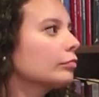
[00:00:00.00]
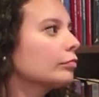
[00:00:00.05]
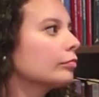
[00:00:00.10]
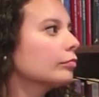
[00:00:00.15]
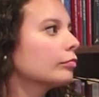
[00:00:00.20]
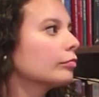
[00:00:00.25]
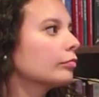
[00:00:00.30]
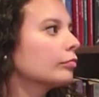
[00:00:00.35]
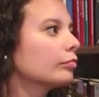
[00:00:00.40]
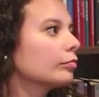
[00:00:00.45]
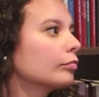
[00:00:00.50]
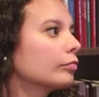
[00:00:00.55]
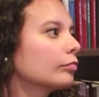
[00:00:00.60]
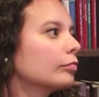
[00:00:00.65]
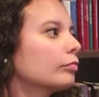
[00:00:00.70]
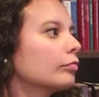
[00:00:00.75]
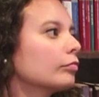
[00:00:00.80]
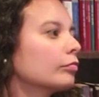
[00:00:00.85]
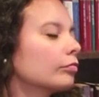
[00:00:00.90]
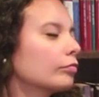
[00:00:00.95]

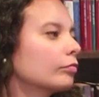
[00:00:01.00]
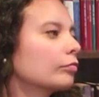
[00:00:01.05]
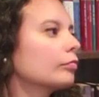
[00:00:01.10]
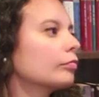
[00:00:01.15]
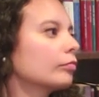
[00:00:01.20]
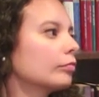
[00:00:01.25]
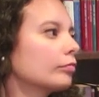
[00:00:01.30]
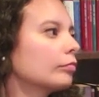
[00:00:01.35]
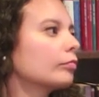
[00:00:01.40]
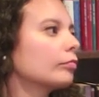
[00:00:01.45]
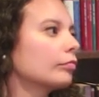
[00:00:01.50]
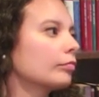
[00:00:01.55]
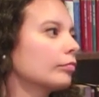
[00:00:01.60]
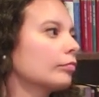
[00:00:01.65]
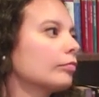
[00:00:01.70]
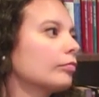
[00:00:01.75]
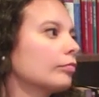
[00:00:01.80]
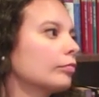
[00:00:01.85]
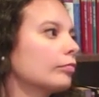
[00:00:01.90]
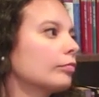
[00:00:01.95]

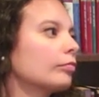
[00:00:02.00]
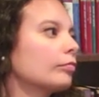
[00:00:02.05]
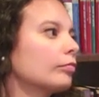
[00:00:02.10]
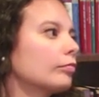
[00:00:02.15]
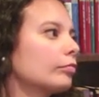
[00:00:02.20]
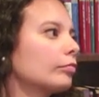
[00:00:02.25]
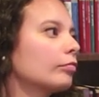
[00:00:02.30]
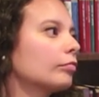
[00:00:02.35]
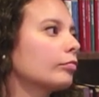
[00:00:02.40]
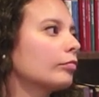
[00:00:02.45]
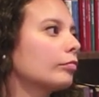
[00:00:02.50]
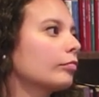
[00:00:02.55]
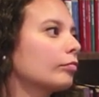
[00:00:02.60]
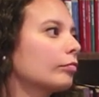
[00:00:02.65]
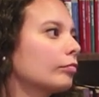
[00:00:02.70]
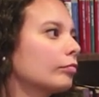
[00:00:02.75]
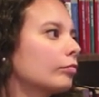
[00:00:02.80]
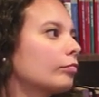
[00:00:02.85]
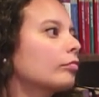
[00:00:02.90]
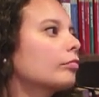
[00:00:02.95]

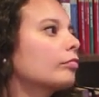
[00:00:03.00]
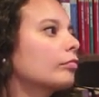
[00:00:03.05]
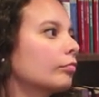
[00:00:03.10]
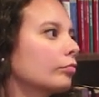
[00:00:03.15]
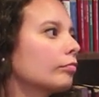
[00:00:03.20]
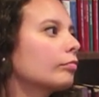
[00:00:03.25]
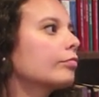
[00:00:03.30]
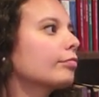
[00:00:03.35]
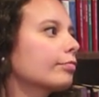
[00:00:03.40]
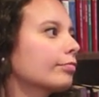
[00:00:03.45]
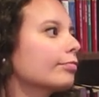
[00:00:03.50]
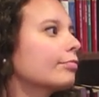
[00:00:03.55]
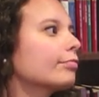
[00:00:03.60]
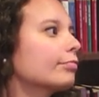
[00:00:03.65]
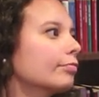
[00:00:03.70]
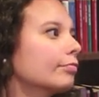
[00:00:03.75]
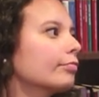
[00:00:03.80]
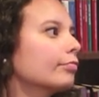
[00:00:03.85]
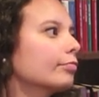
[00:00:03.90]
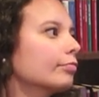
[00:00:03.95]

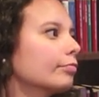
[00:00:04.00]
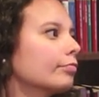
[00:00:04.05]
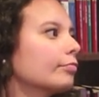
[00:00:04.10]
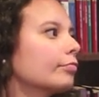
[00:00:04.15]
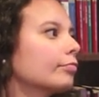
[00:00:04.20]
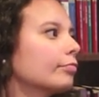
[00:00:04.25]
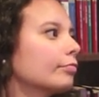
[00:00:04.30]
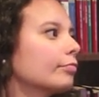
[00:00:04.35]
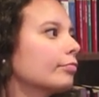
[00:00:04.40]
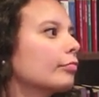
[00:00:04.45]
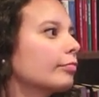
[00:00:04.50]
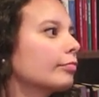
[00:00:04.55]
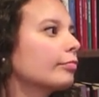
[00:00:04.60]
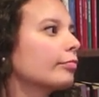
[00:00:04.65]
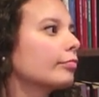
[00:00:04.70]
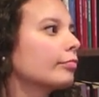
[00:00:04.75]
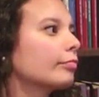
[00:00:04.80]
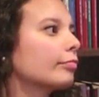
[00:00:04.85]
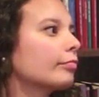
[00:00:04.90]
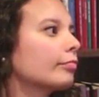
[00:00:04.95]

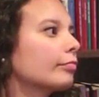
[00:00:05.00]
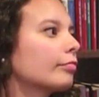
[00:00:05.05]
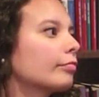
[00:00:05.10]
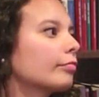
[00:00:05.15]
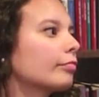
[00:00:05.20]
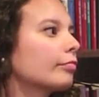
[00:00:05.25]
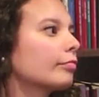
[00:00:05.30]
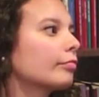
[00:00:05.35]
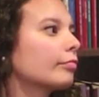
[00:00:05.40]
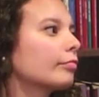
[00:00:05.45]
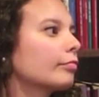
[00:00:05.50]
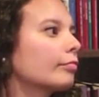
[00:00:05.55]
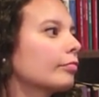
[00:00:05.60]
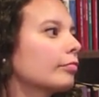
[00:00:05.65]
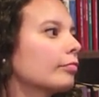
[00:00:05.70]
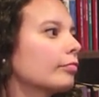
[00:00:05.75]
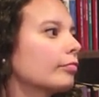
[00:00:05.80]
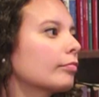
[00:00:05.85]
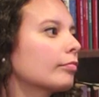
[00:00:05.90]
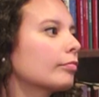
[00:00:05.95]

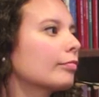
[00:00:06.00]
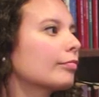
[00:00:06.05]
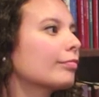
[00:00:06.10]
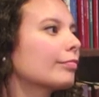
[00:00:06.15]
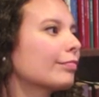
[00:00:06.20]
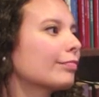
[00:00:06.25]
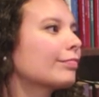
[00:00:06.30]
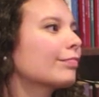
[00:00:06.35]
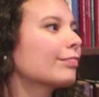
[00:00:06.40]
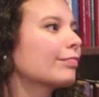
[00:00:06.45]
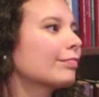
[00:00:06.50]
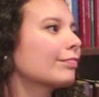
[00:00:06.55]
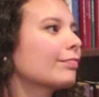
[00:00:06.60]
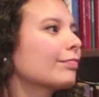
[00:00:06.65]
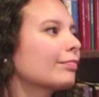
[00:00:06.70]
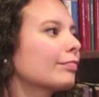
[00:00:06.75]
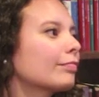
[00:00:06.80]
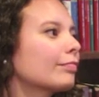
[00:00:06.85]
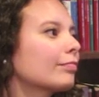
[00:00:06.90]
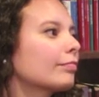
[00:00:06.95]

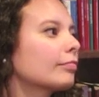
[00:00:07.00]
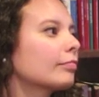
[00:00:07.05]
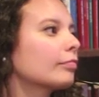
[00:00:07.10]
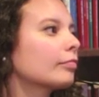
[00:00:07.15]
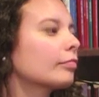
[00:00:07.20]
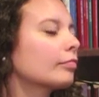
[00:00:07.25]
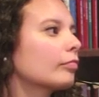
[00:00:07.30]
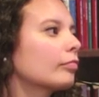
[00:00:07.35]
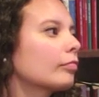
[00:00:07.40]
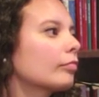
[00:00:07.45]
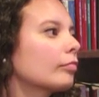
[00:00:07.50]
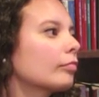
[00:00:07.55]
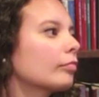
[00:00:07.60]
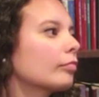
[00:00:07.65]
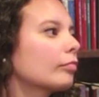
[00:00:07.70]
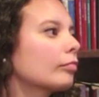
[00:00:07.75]
(silent)